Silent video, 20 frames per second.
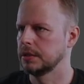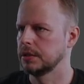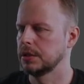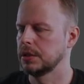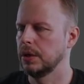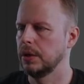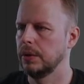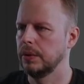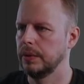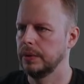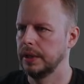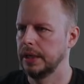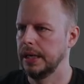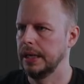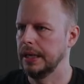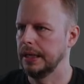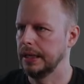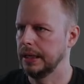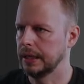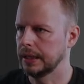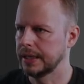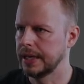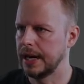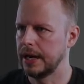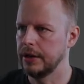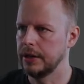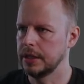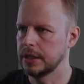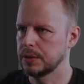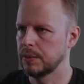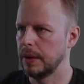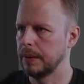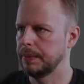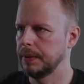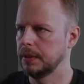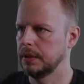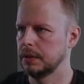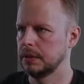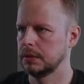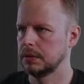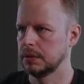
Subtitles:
So he'll carry this weapon.